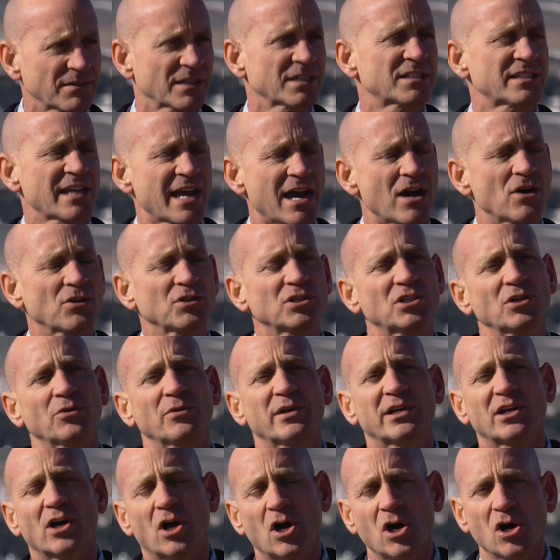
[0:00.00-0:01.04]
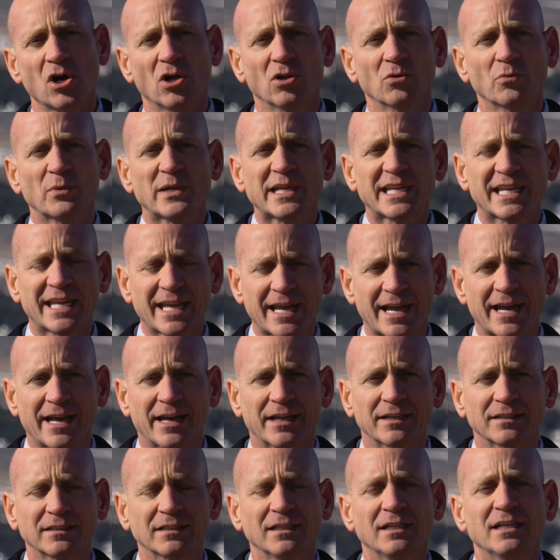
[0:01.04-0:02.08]
the town doing all we
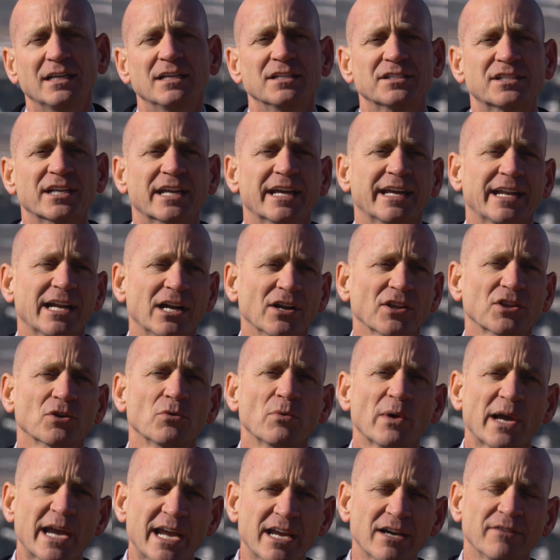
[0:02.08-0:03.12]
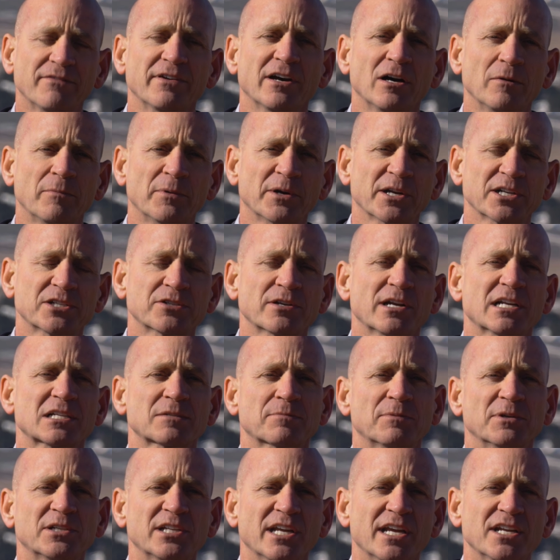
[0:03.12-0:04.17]
can to get out of the way of Alberta
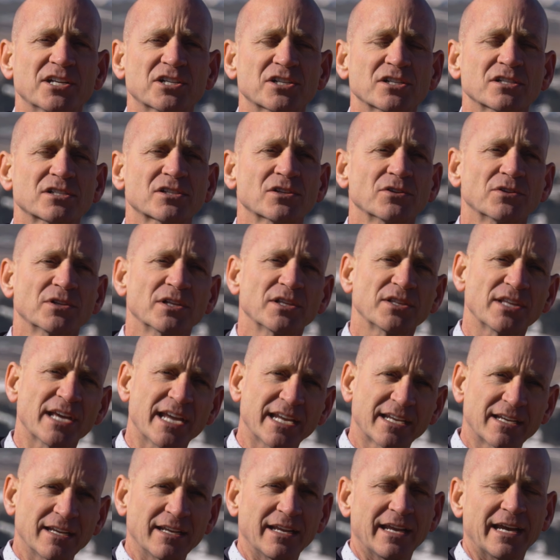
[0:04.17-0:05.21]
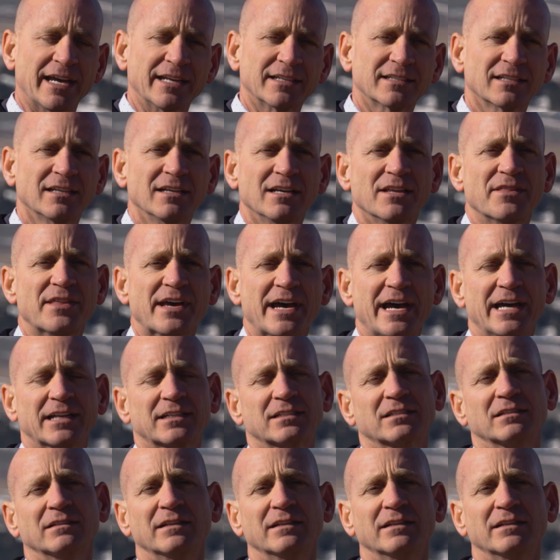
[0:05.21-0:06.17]
Transportation so that they can get that